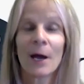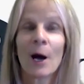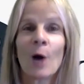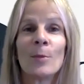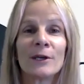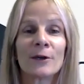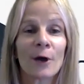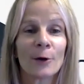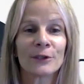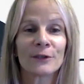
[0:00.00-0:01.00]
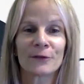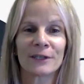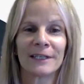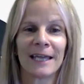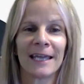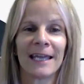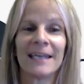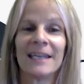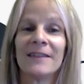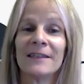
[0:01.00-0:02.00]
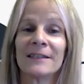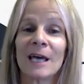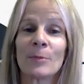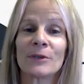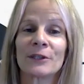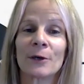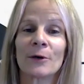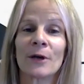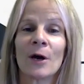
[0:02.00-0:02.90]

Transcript: I'll be your host for today, and in this episode,